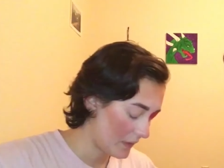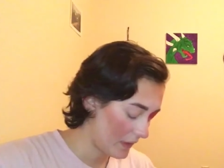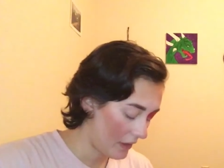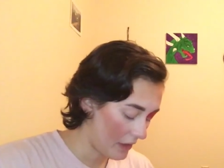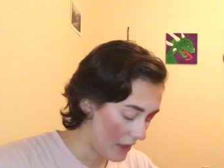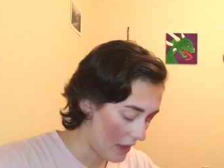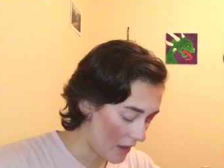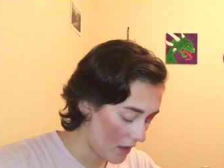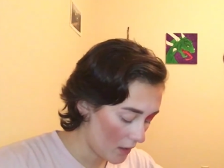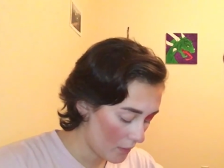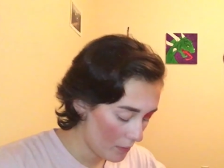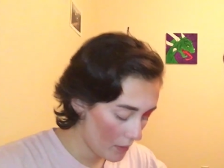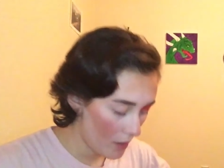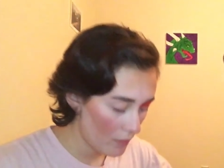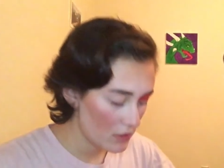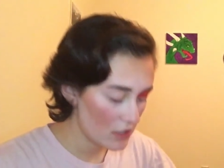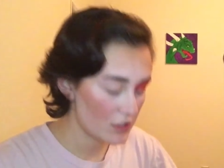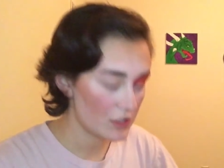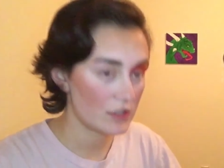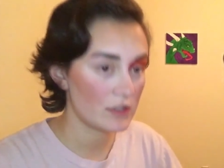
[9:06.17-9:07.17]
Yeah, I'll probably
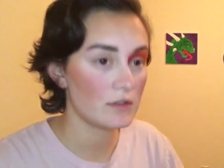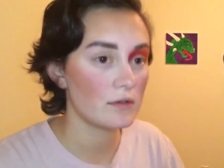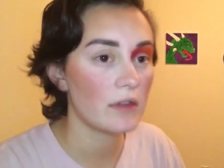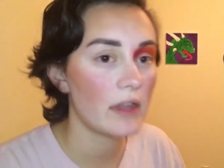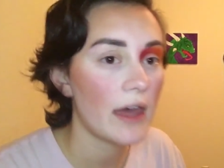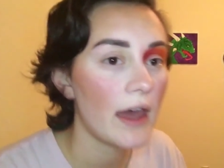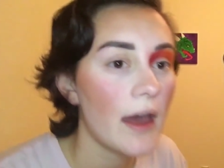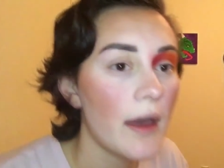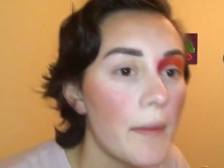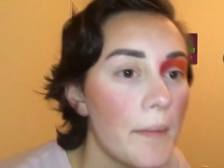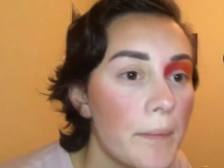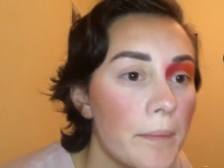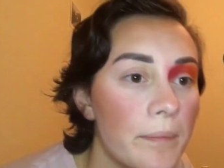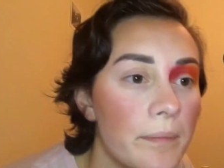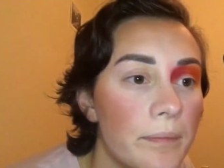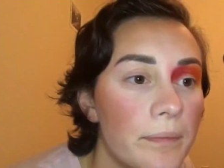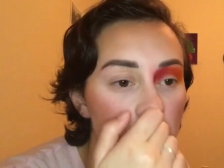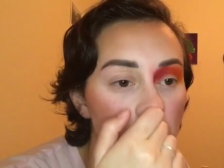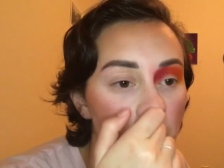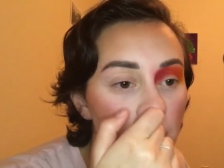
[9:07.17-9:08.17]
just do that.
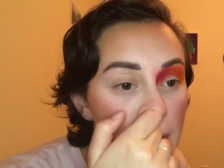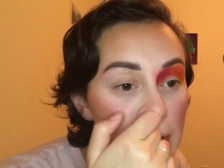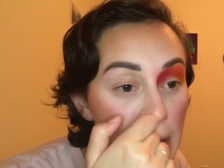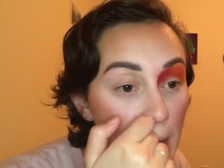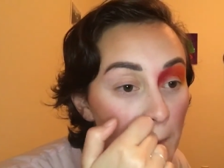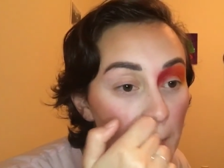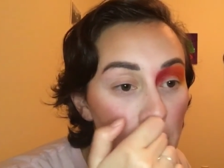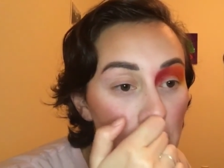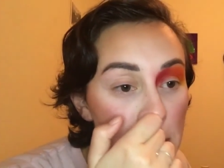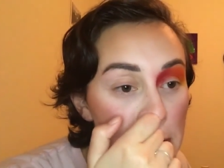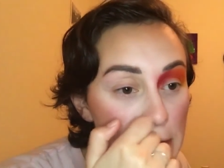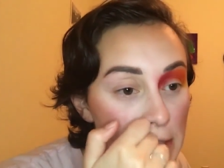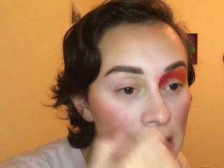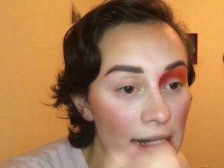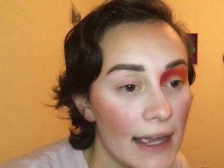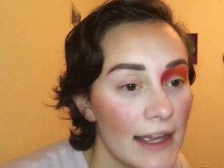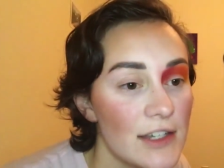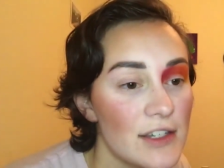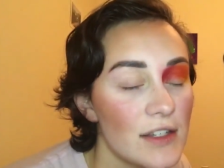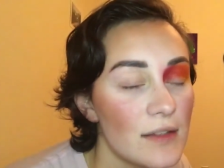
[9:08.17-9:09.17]
For some reason,
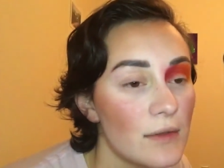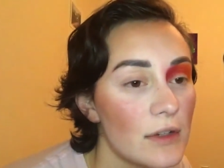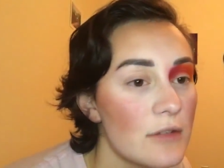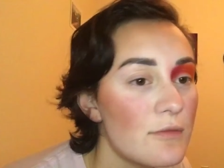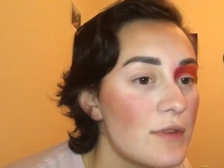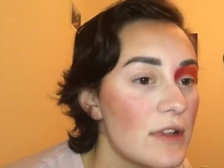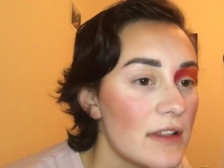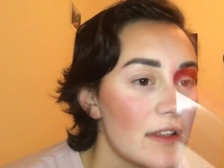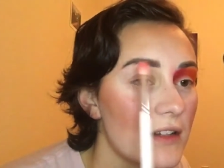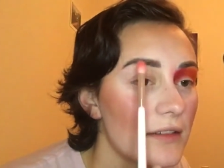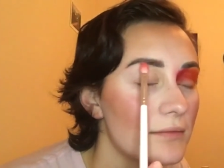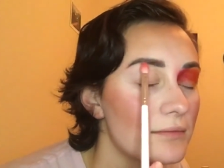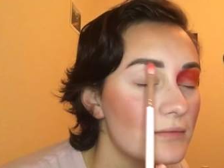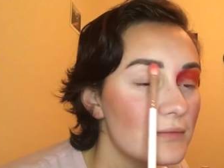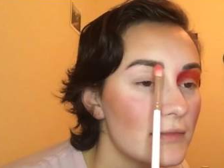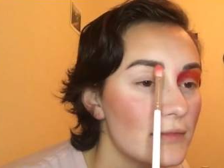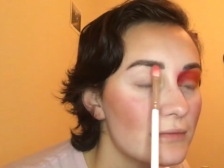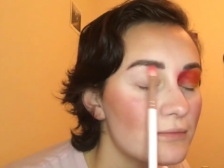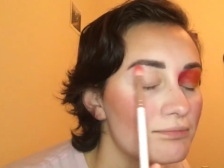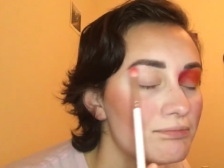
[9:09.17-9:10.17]
I just want to put like
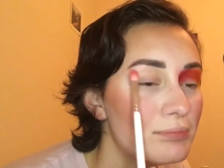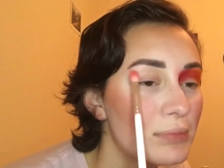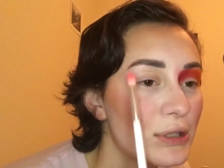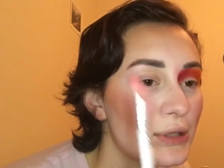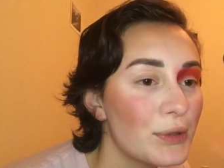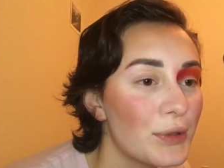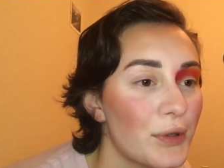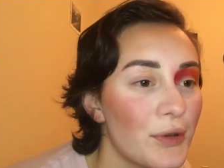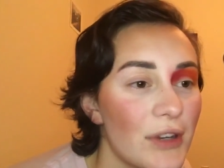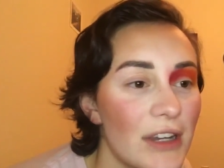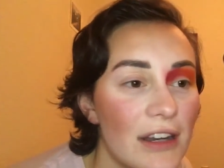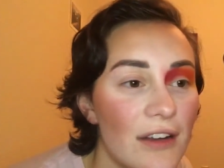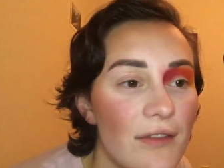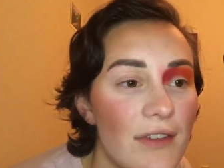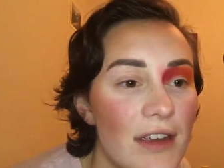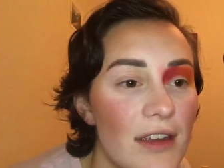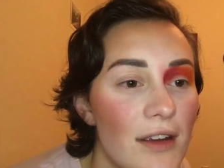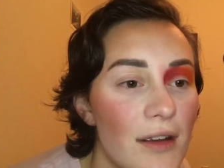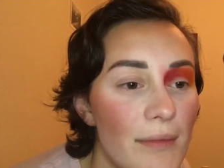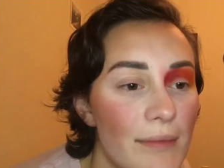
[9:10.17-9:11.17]
blue and green over
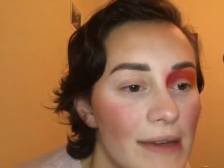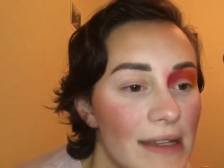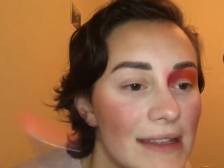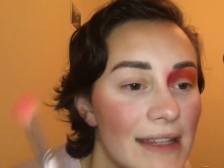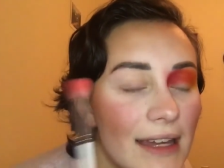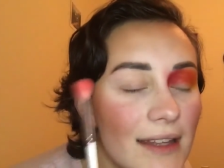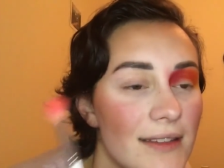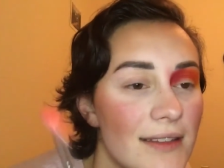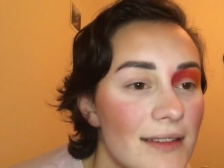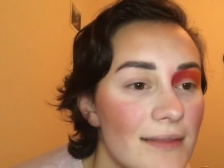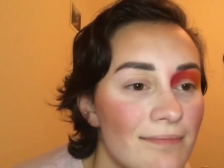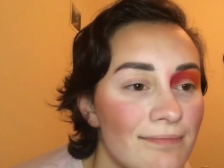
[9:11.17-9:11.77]
here, but that's...